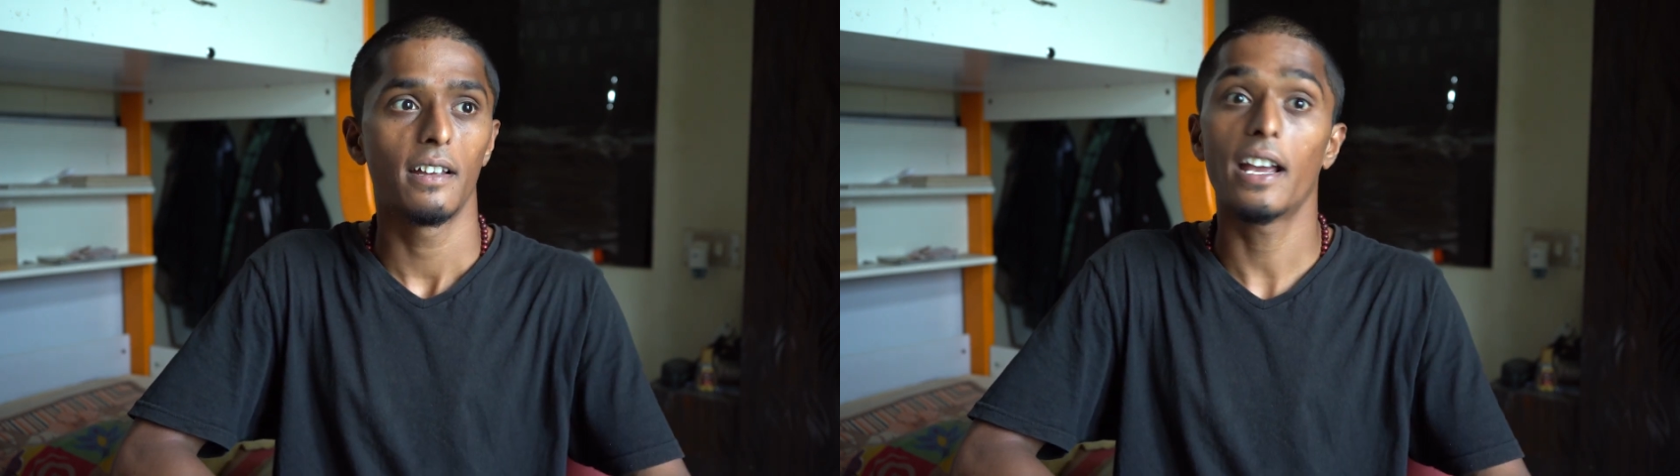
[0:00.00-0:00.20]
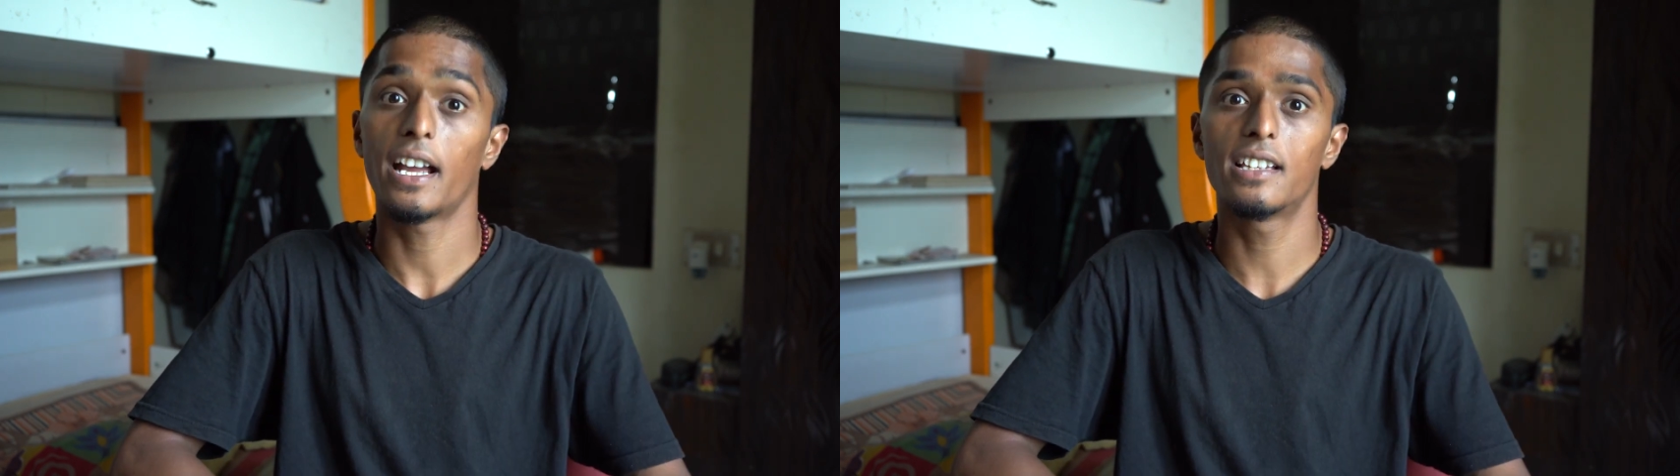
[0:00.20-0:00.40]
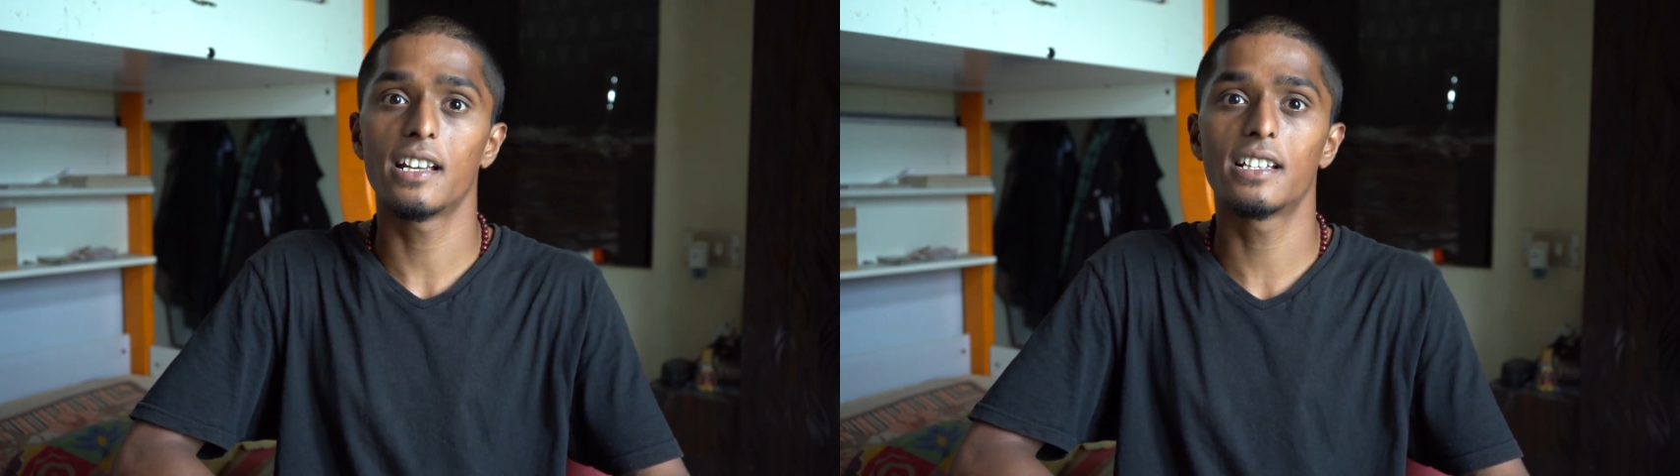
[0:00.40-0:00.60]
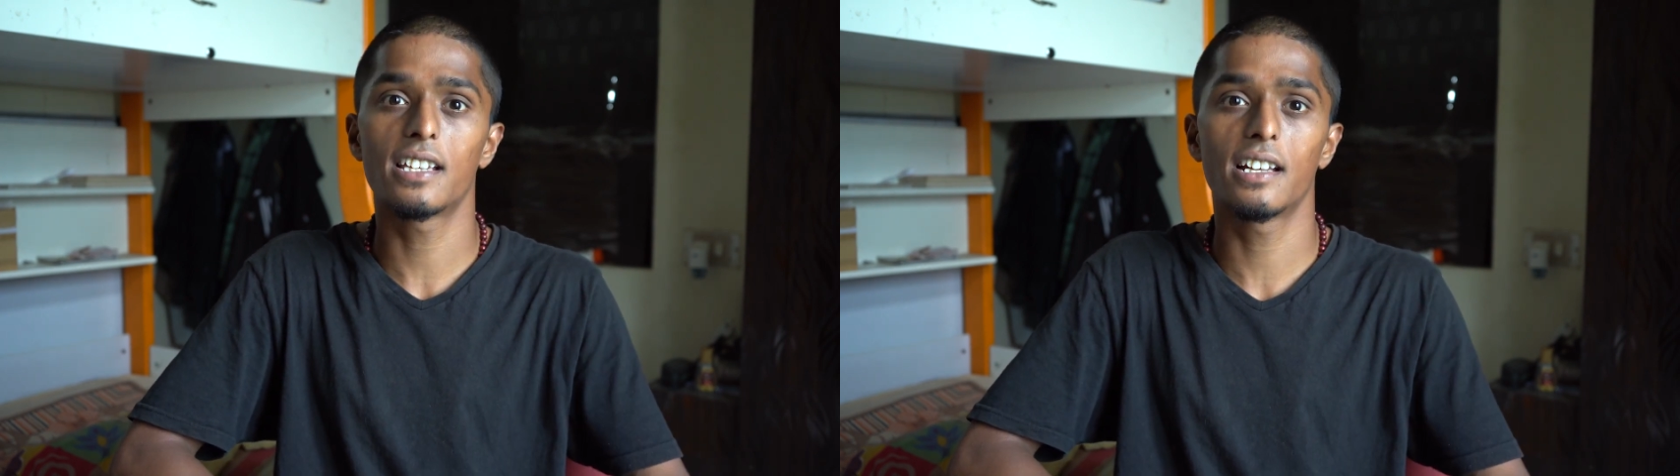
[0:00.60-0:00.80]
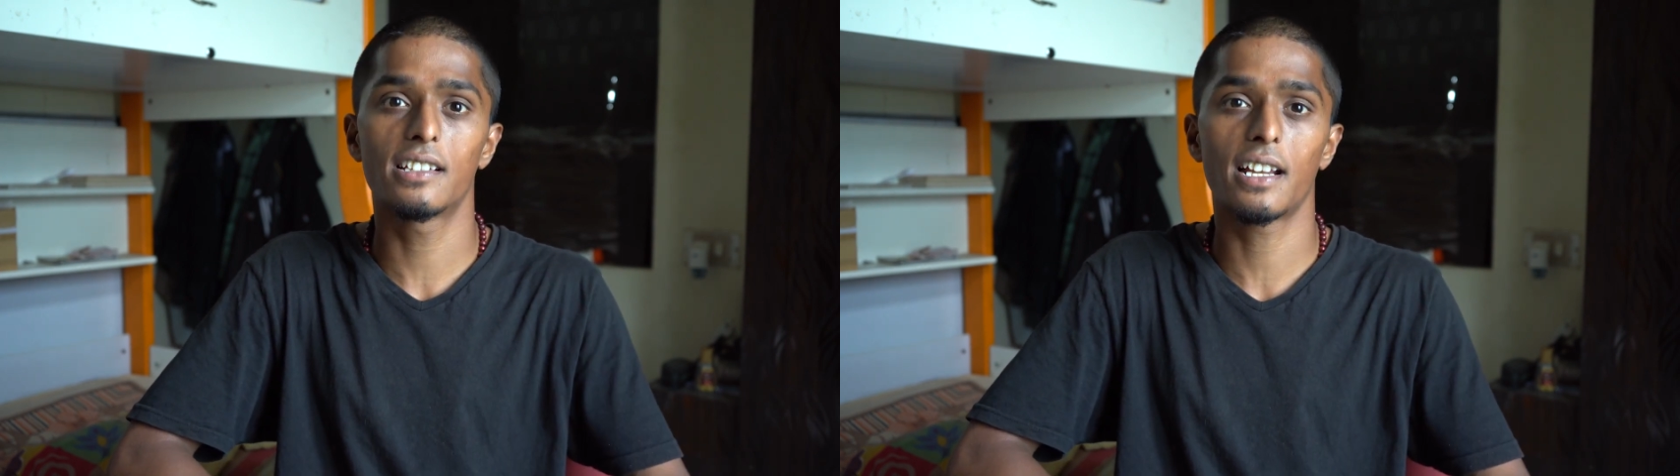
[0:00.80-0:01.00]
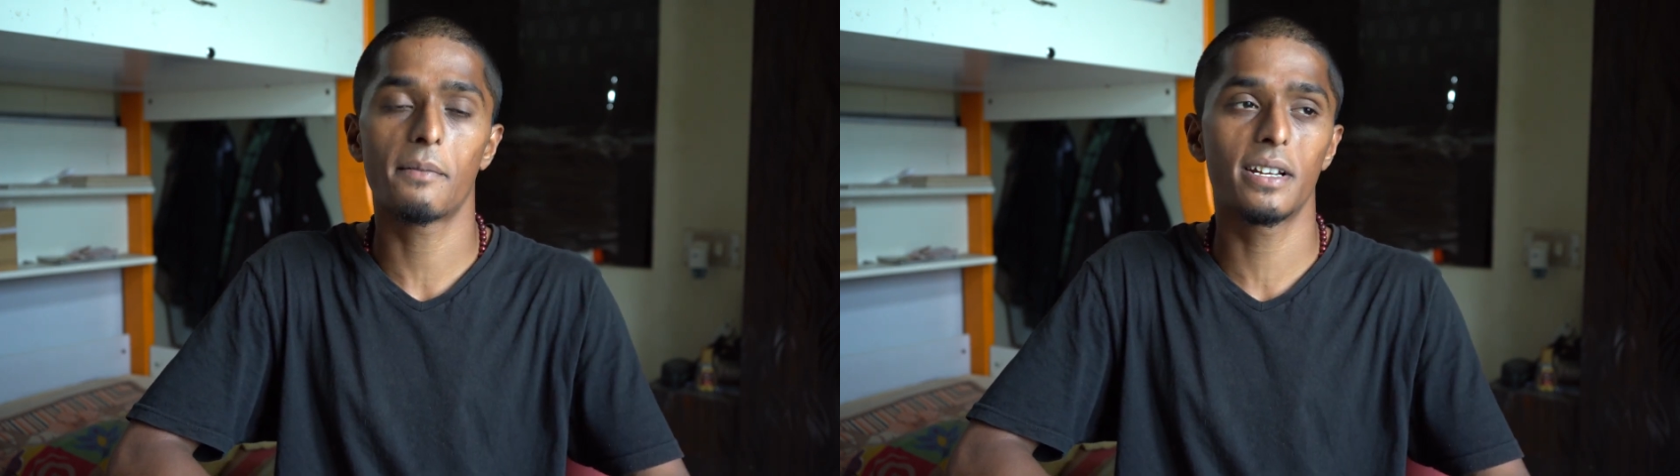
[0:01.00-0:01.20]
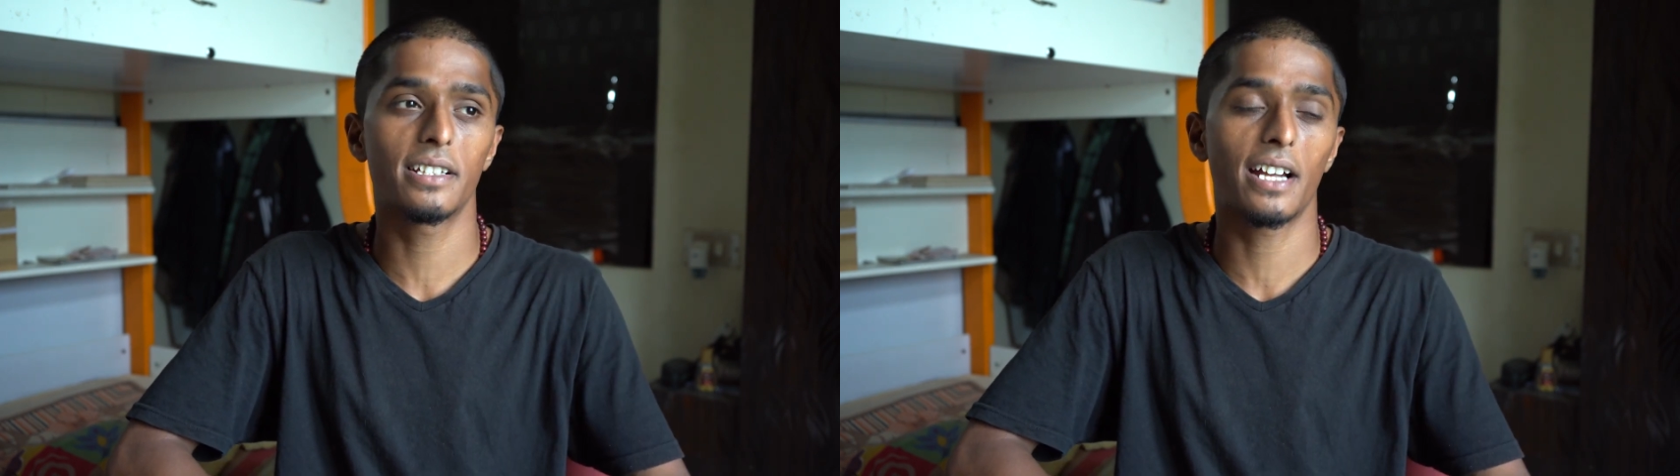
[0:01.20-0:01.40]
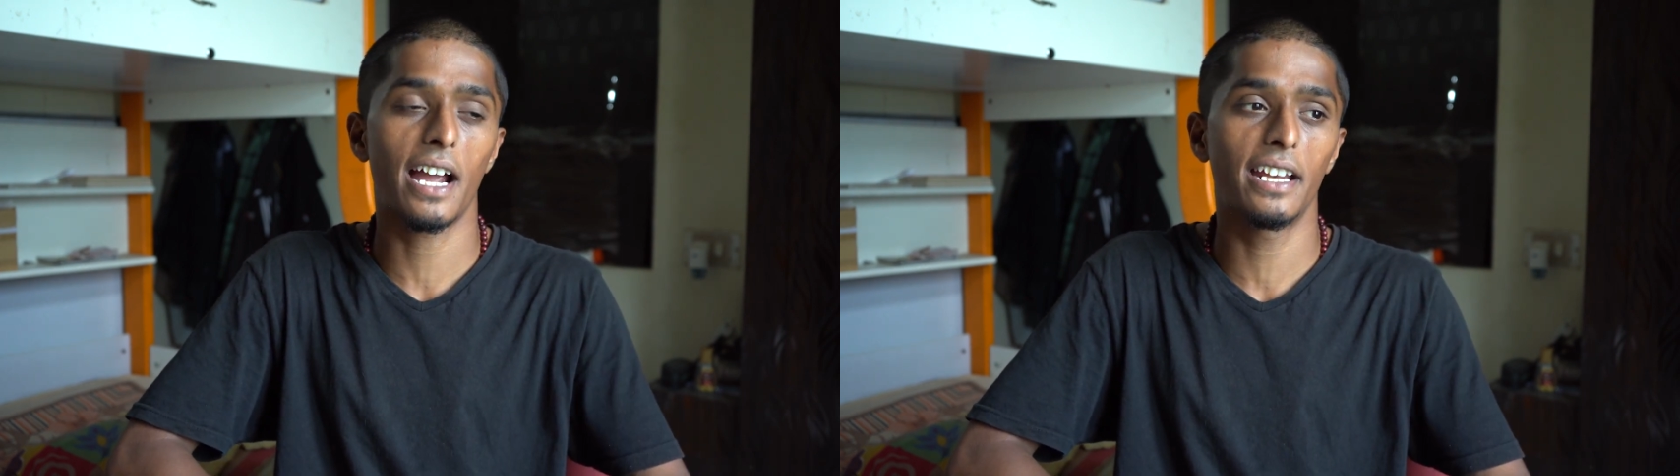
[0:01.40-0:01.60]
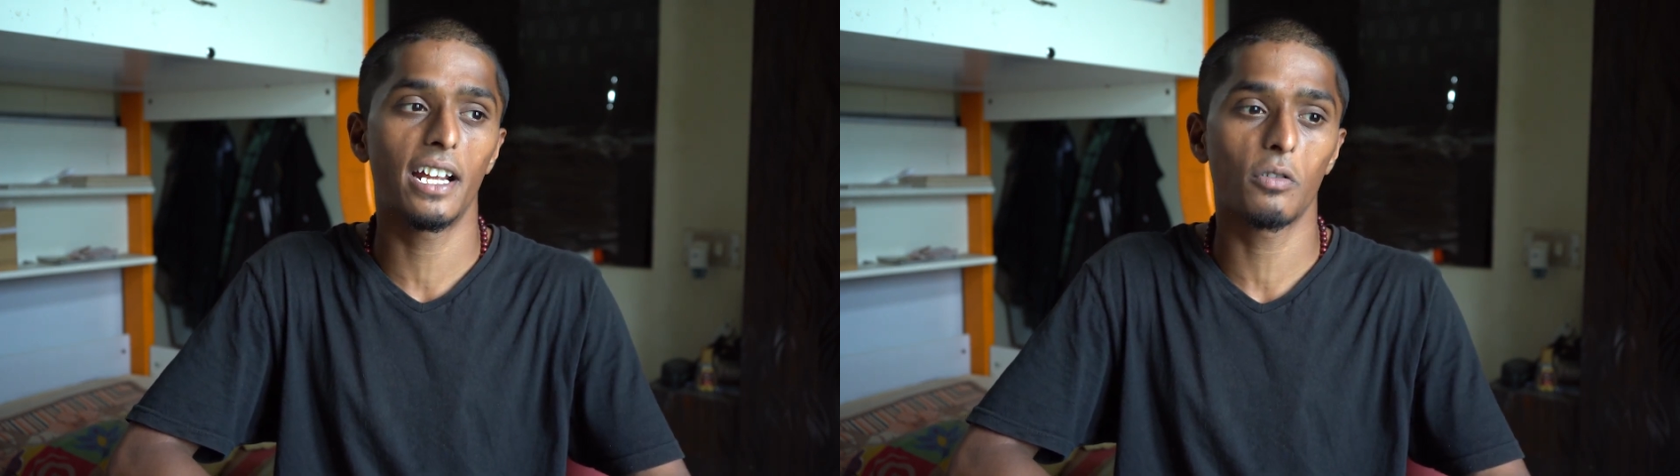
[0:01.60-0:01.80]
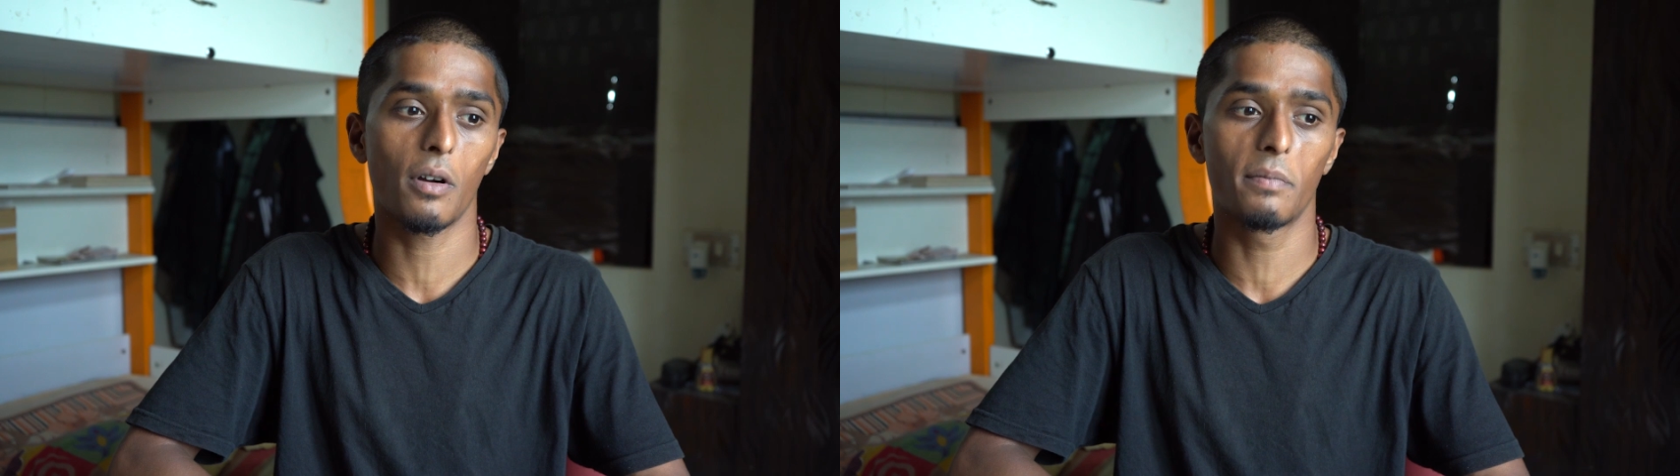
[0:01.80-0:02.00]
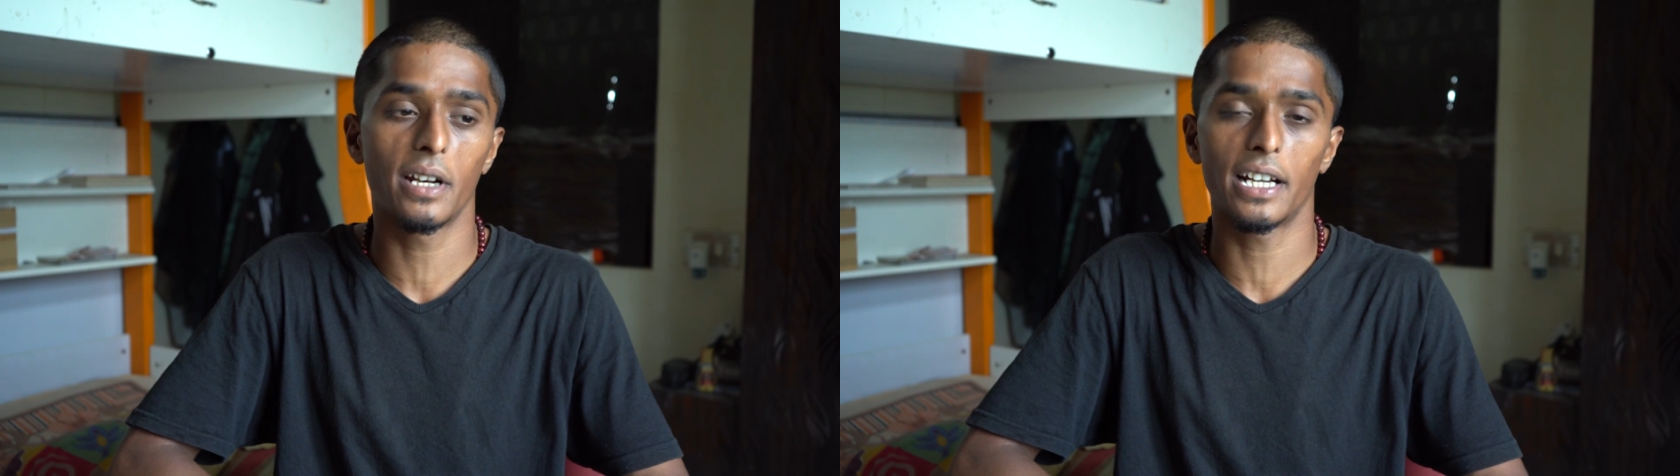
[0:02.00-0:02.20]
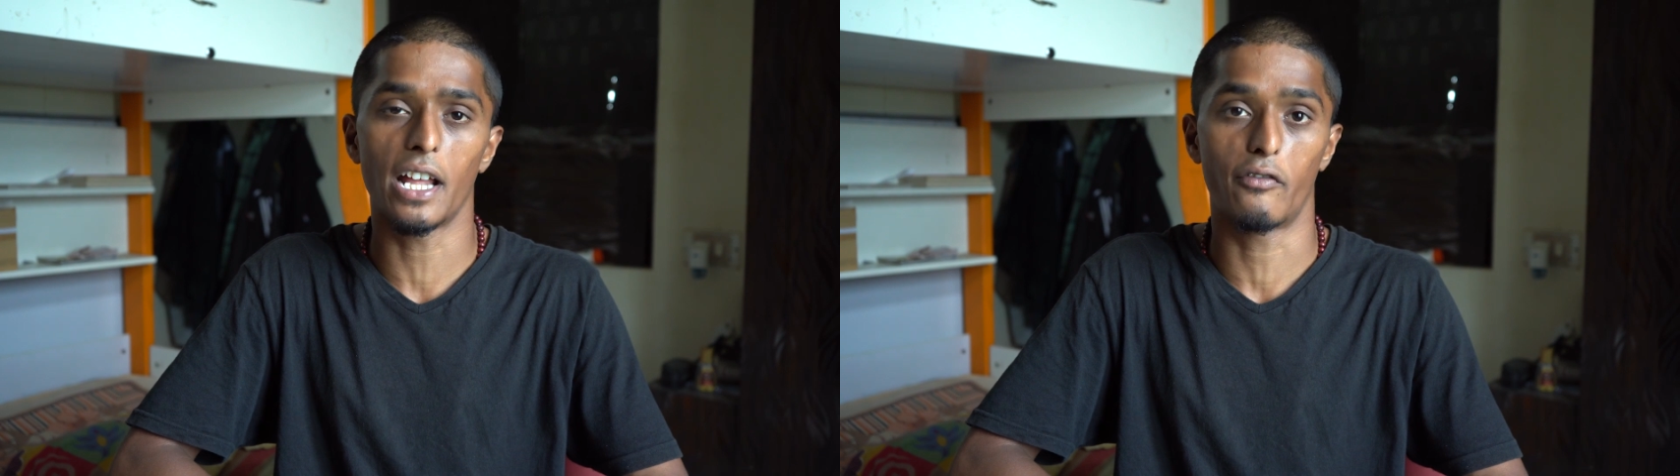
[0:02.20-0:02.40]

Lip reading: Yeah, it's an amazing idea to upgrade,